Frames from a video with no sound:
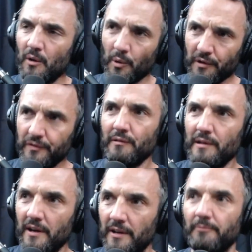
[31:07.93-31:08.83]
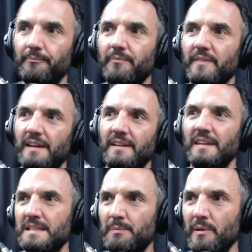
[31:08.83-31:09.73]
what have you learned in
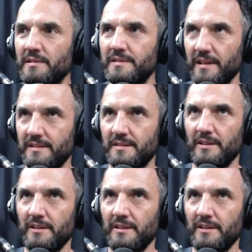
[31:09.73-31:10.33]
this process?